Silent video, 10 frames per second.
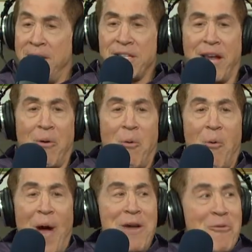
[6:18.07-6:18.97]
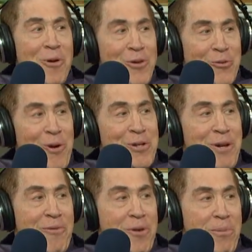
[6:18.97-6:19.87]
He's got a white Rolls Royce
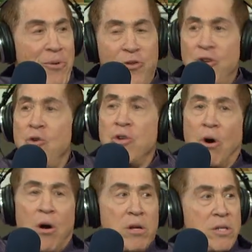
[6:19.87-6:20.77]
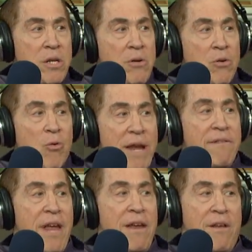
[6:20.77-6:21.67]
convertible. Two dogs,
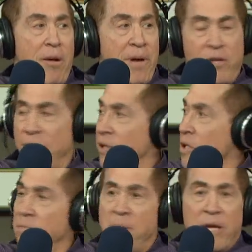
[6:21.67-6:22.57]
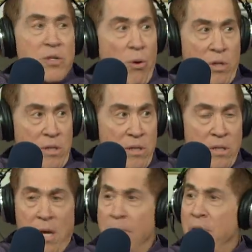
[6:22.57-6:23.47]
Great Dane Dalmatians, as big as horses.